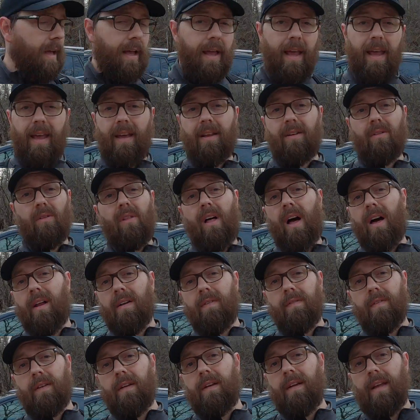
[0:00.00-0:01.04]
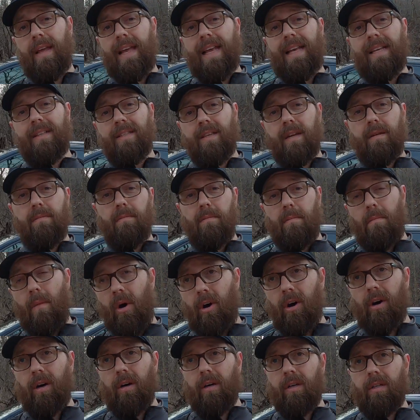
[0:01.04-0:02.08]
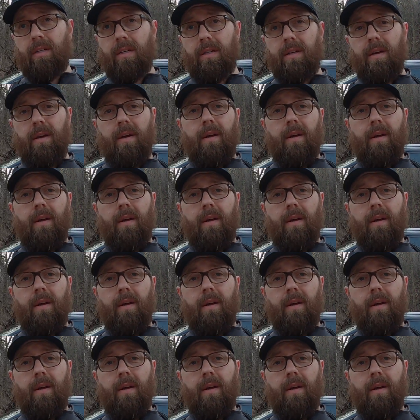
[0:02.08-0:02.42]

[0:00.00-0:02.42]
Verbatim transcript: and a lot of it isn't marked